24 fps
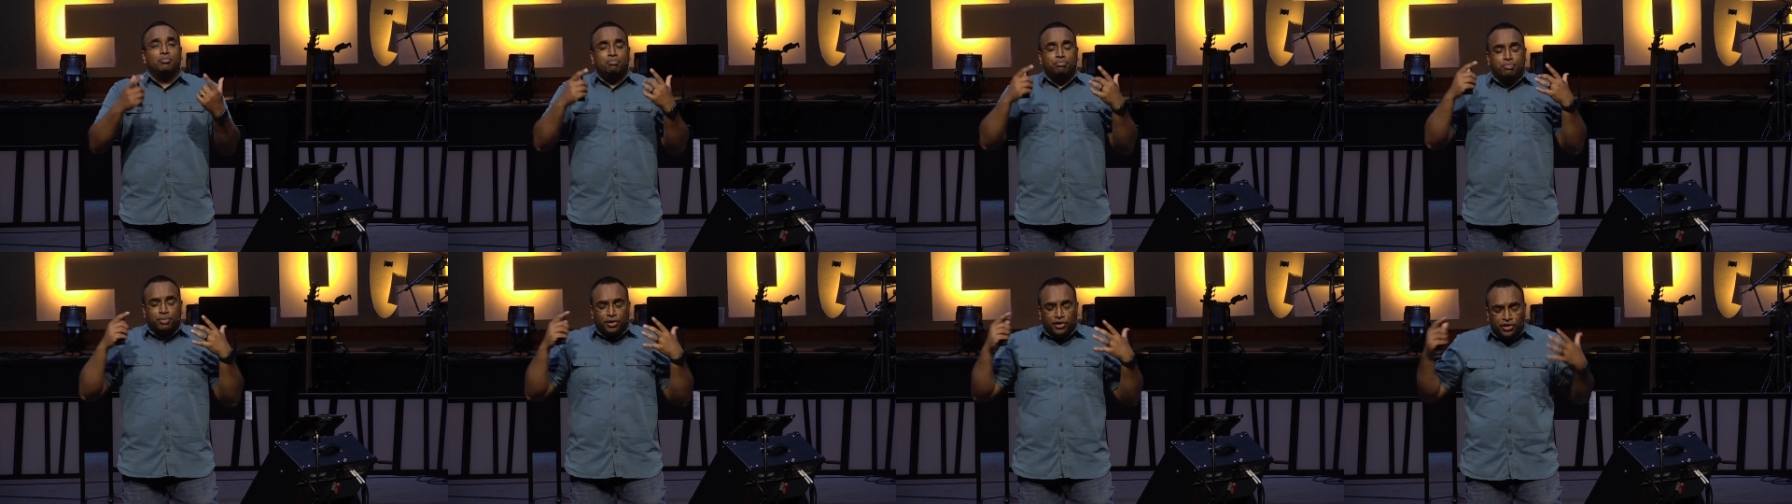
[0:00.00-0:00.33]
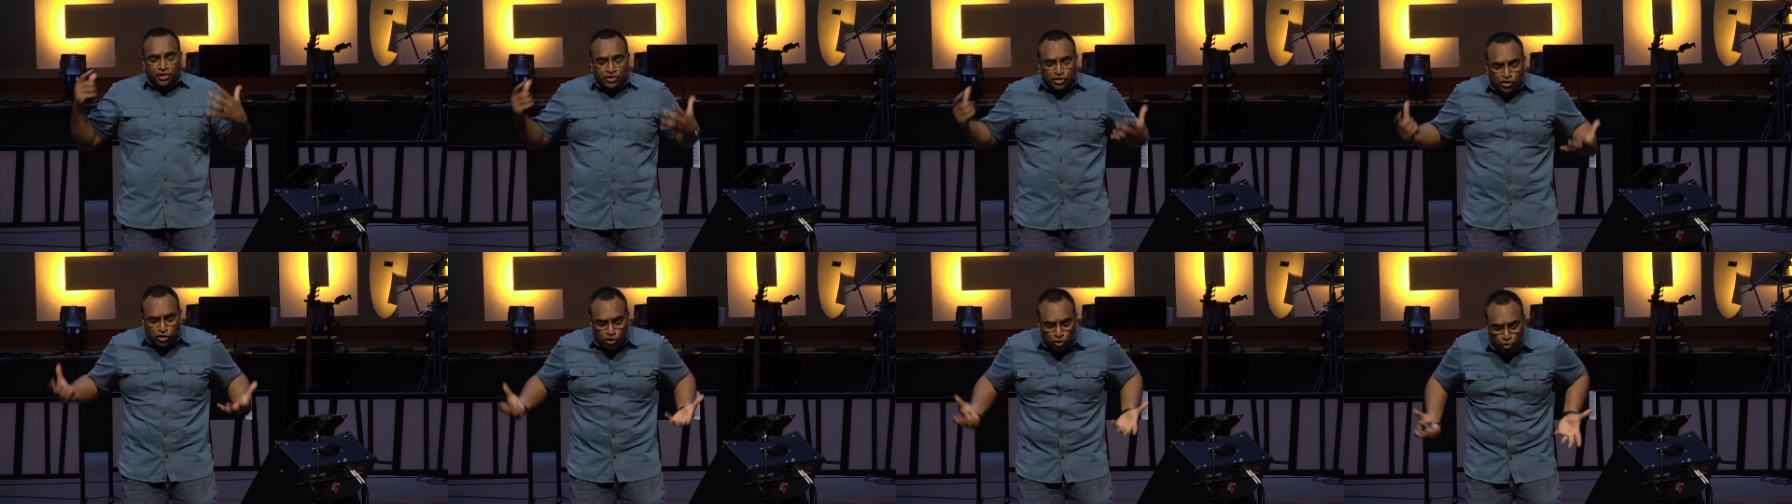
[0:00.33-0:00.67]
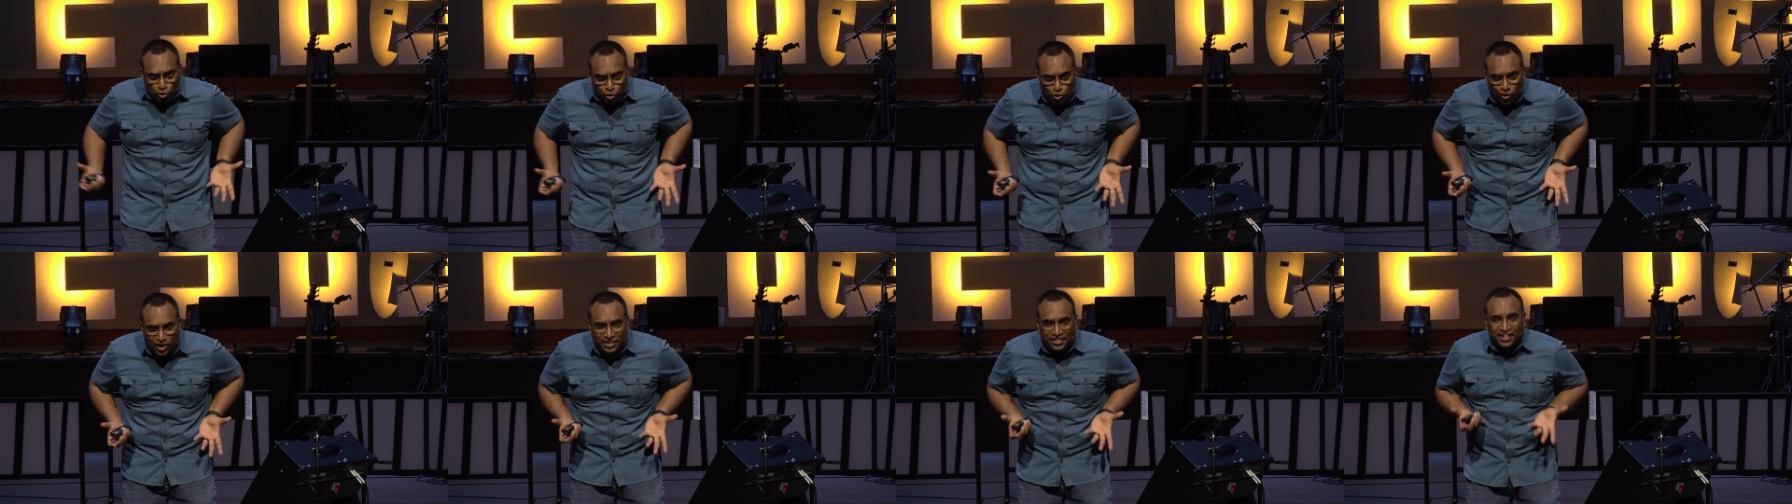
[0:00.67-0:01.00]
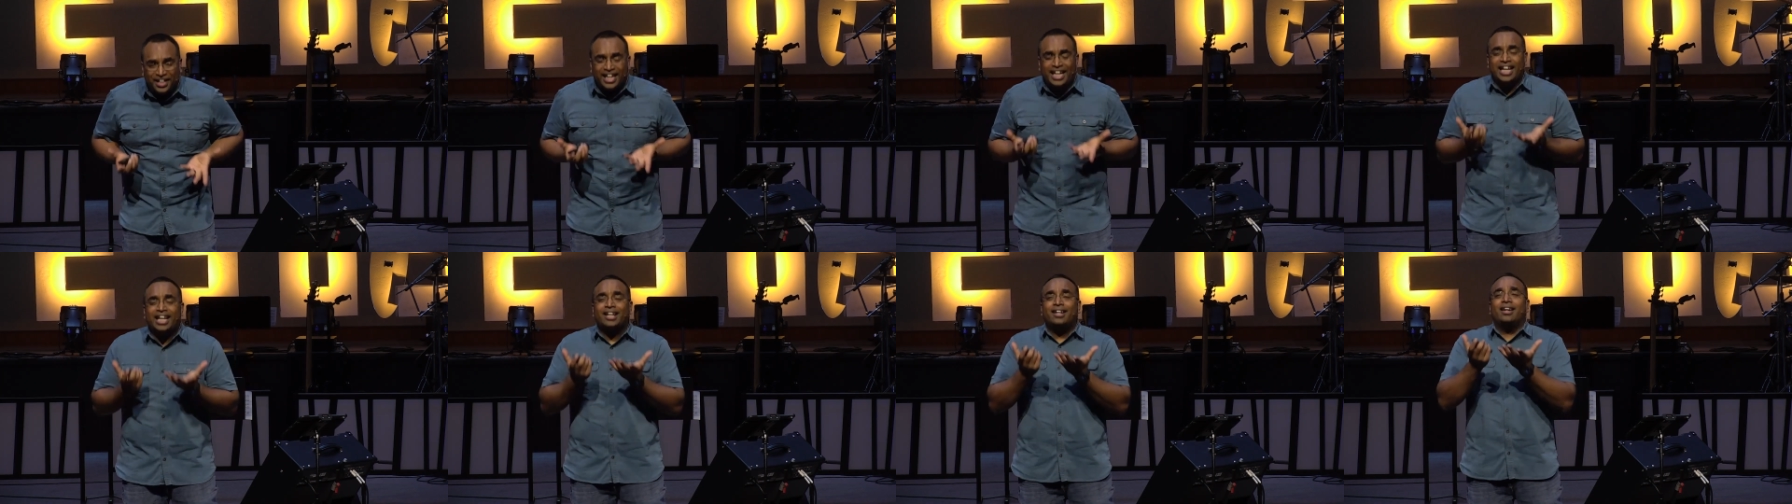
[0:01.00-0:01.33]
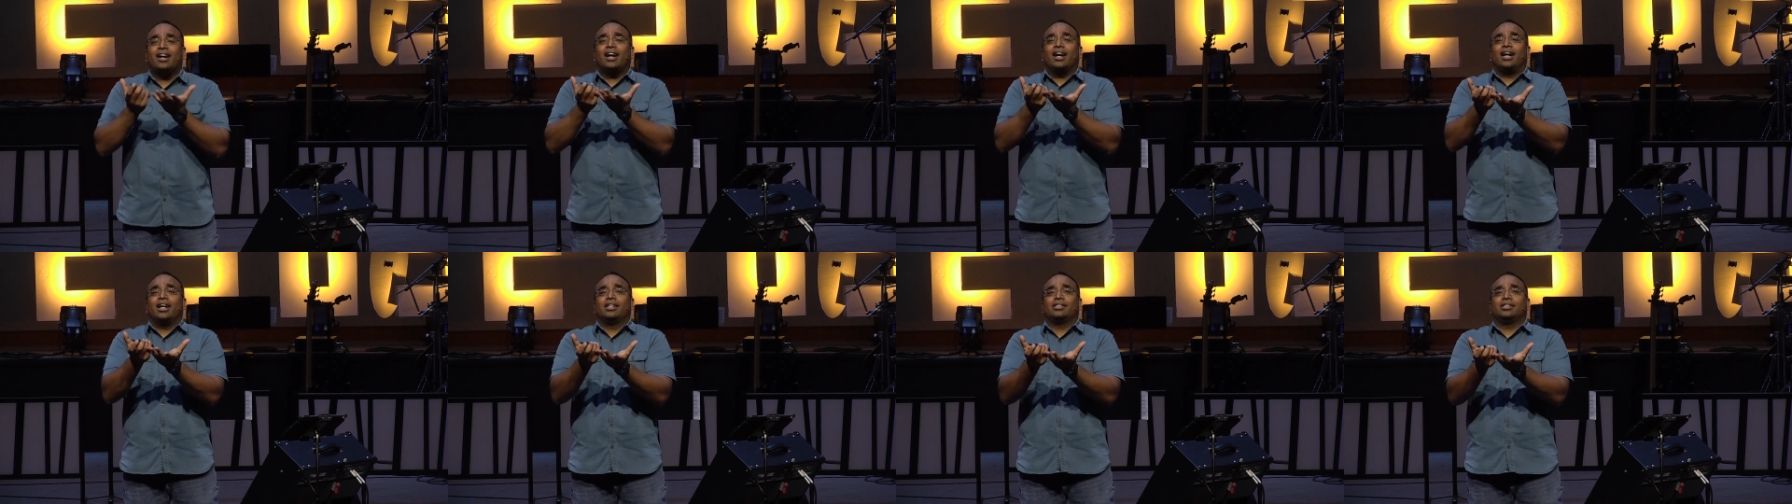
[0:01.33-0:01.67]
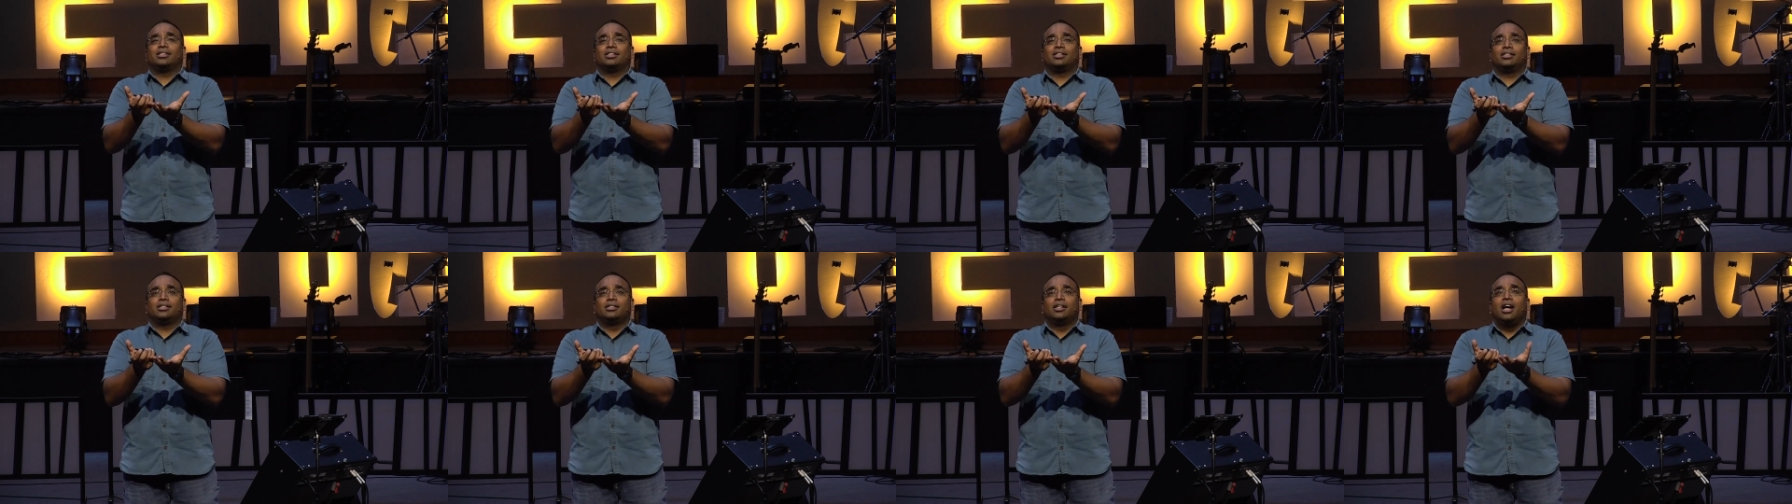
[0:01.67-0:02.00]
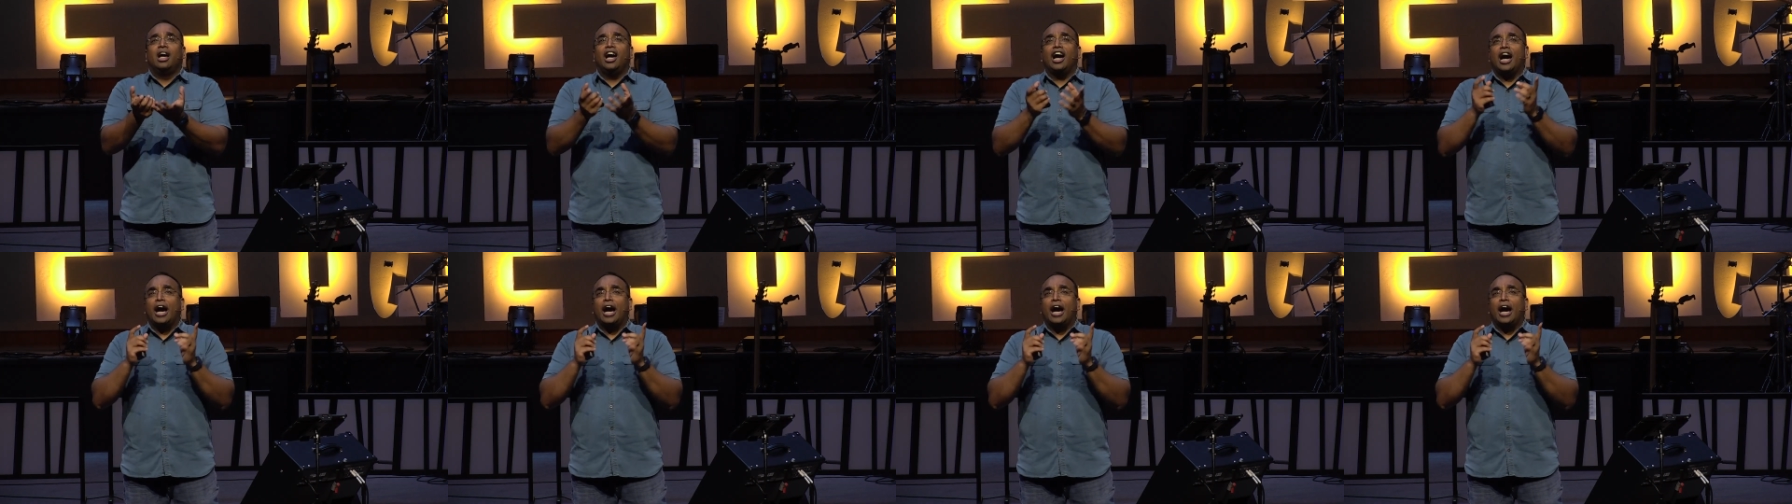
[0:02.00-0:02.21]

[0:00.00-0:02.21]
births within us